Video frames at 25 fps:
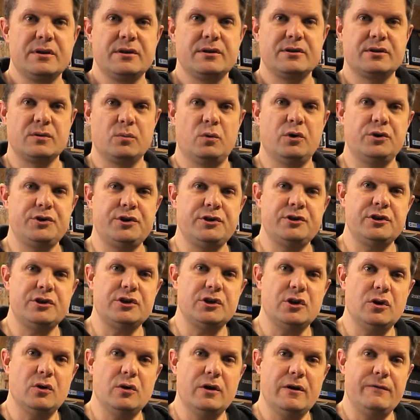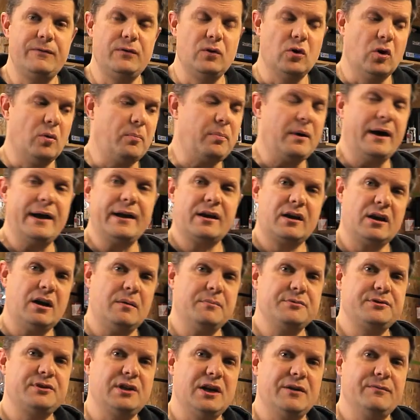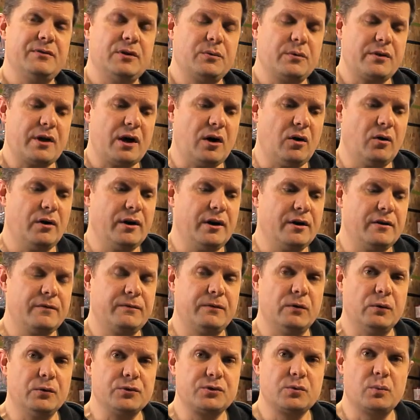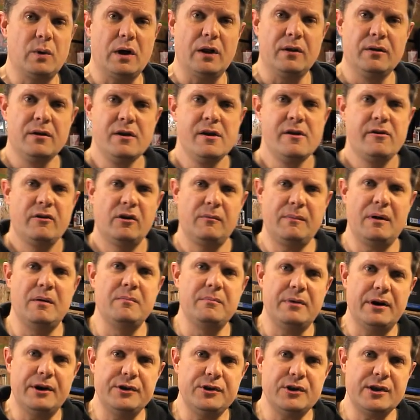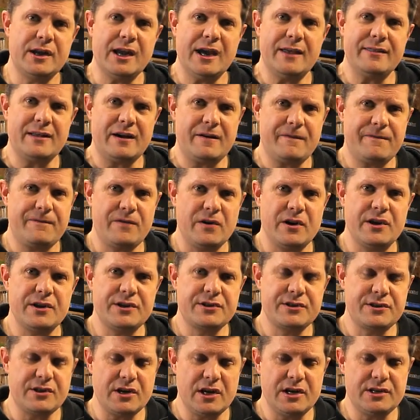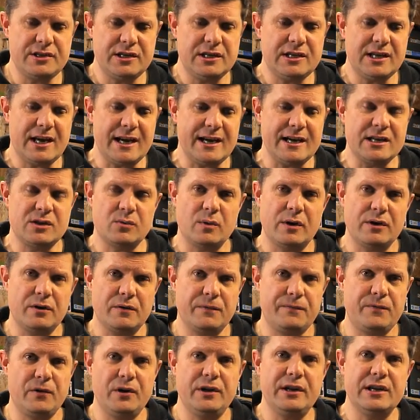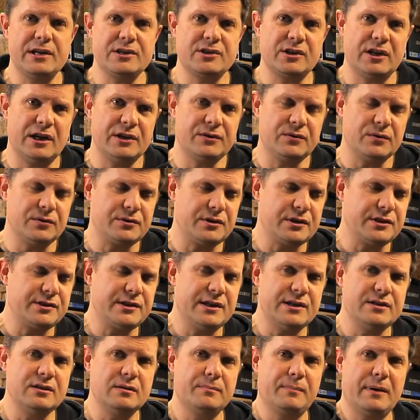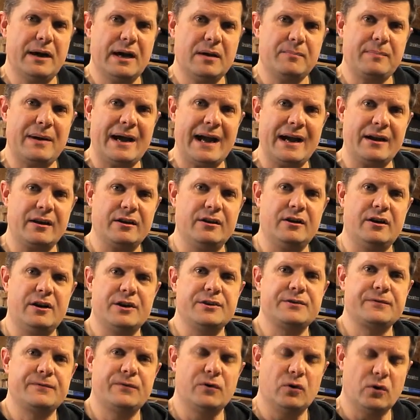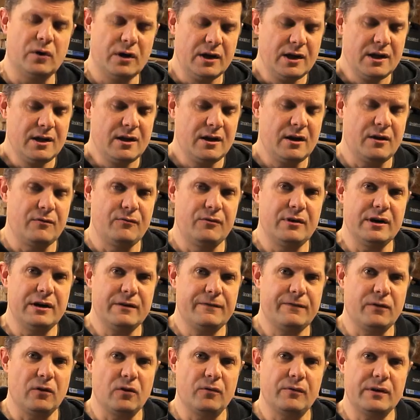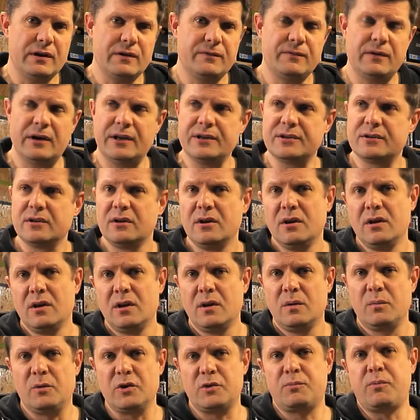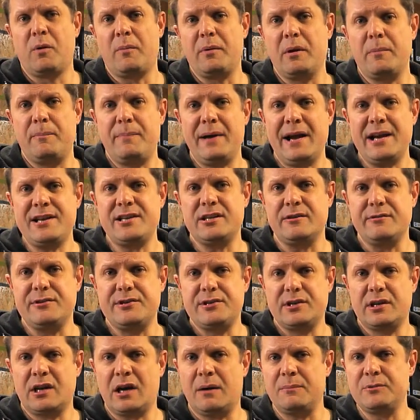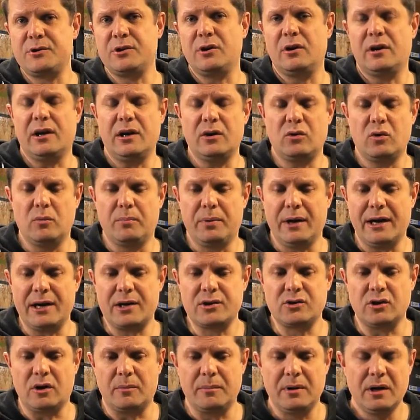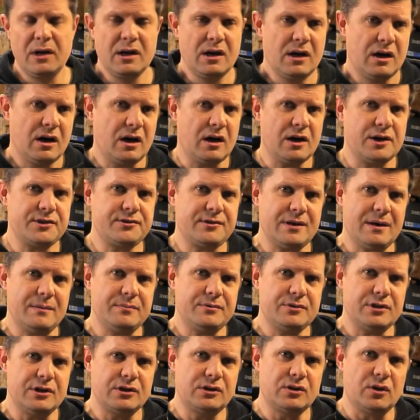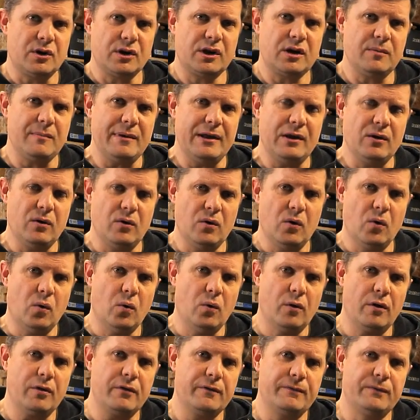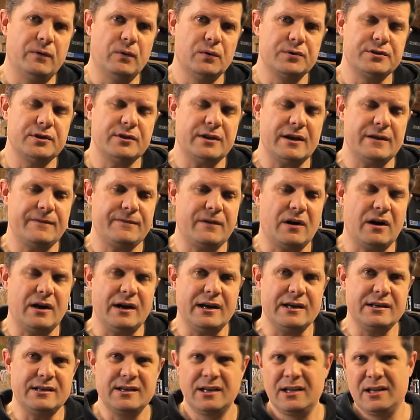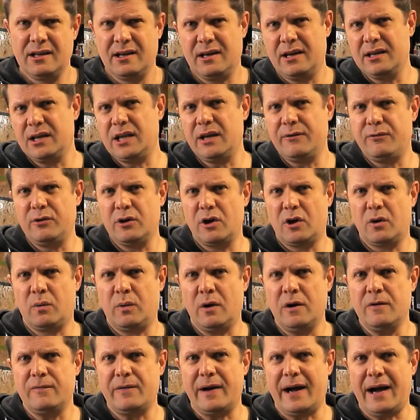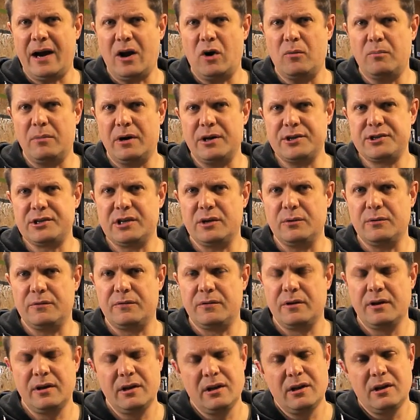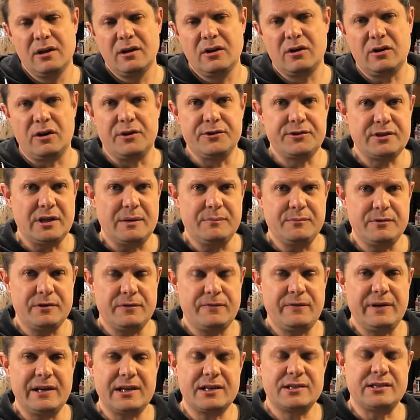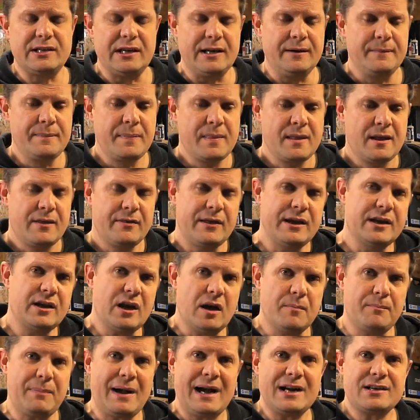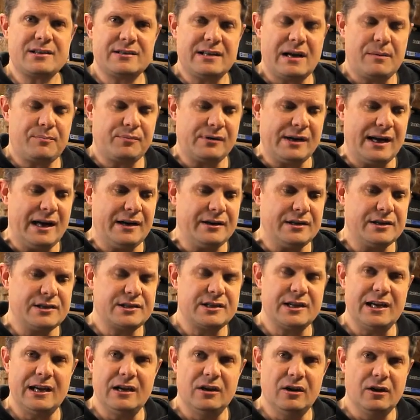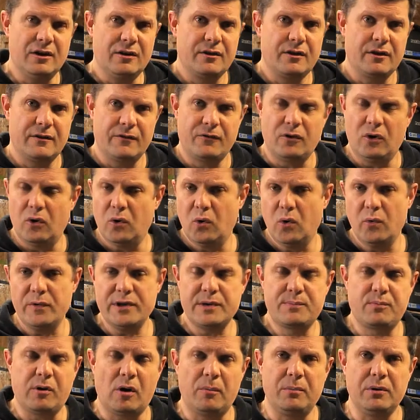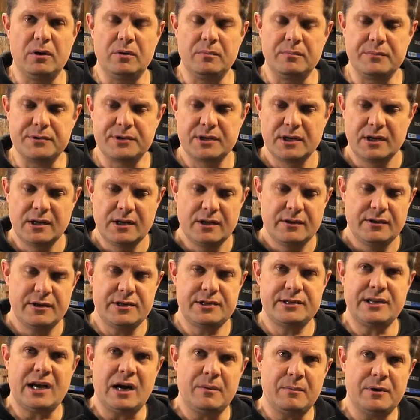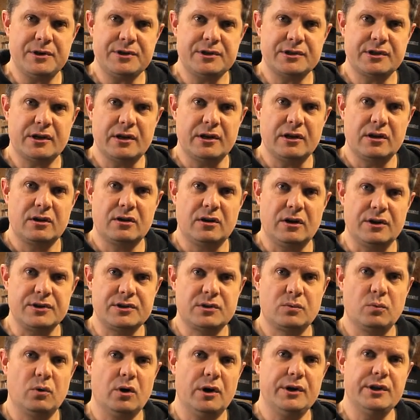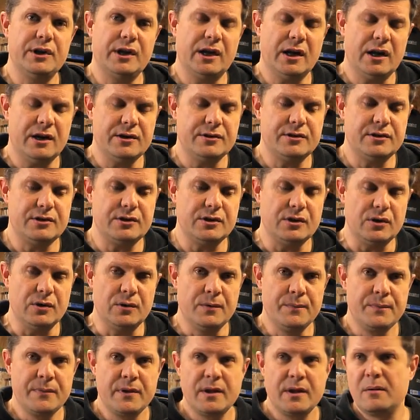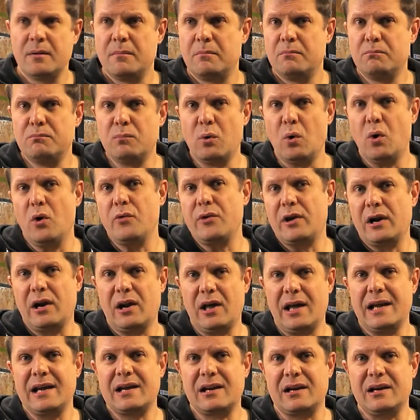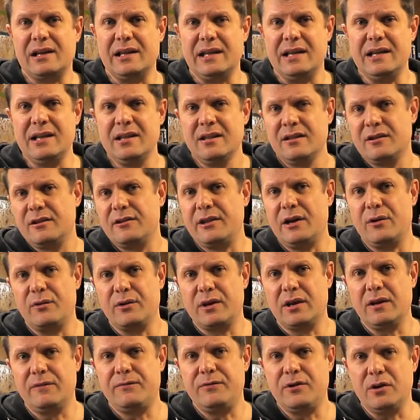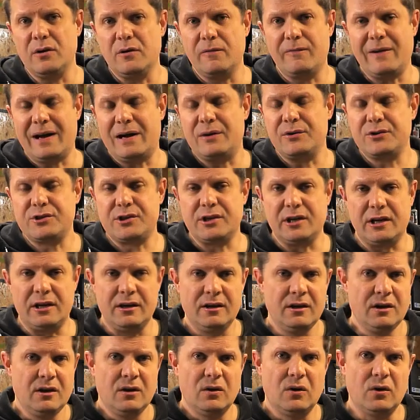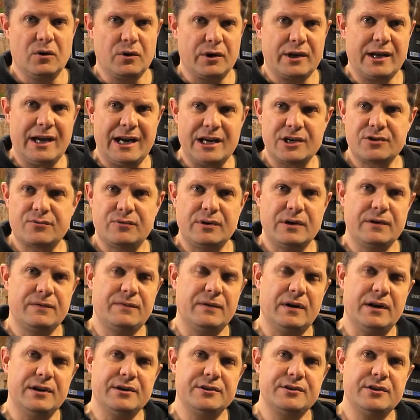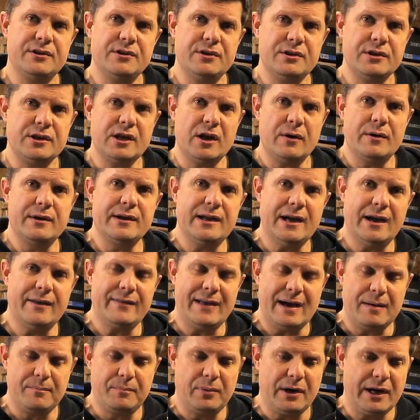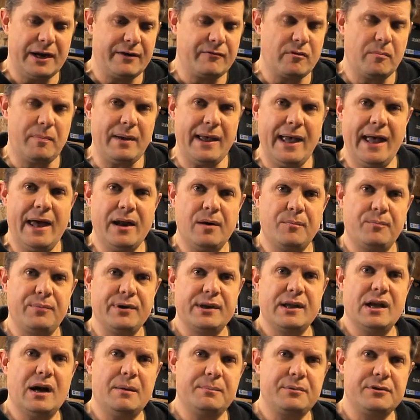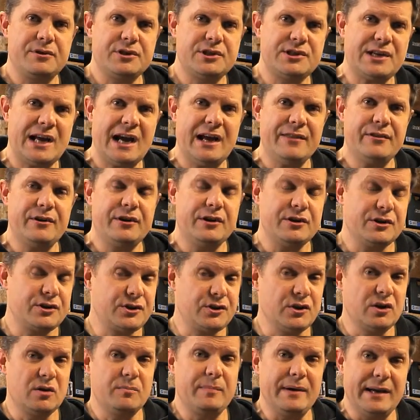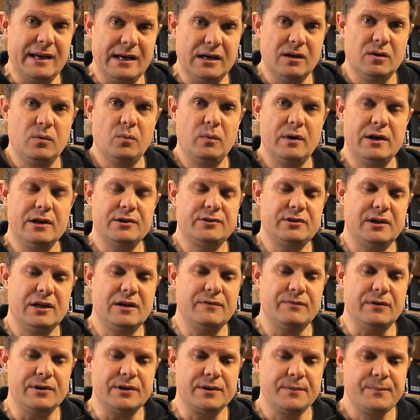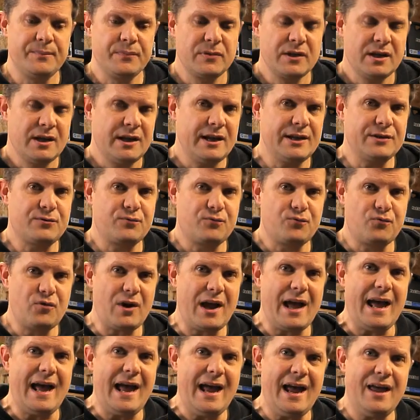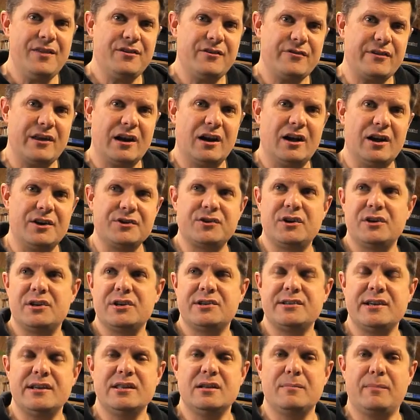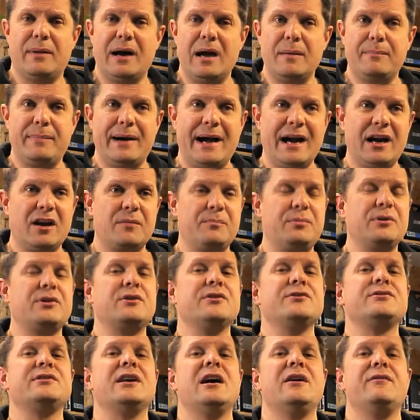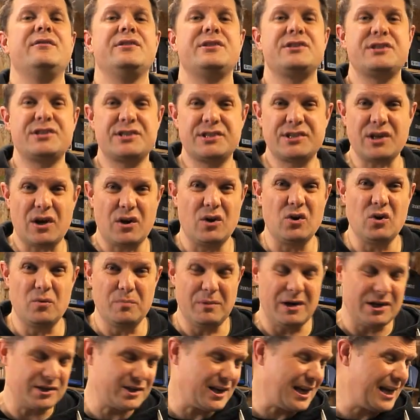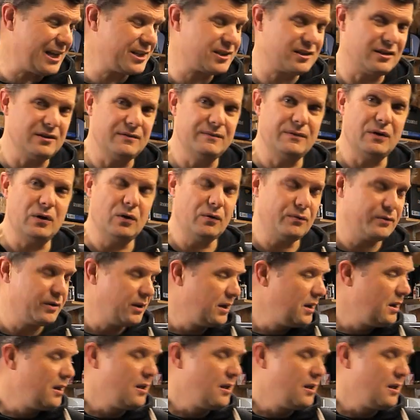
So what should you do if your bike comes delivered with a whole load of faults? Well, remember, you get that first 30 days where you're fully entitled to send your bike back and ask for a full refund. What's probably better is to come to your local bike shop, ask them to document all of the faults that they find and give you a quote for how much it would cost them to fix it. Then go back to that brand and say, look, I've got all these problems, this is how much it's going to cost, what are you going to do? More than likely, they'll give you a voucher or cash refund so that you can go and get that bike repaired and bring it up to the standard it should have been when it was delivered. It's rare that they'll ask you to send the bike back because there is so much hassle involved.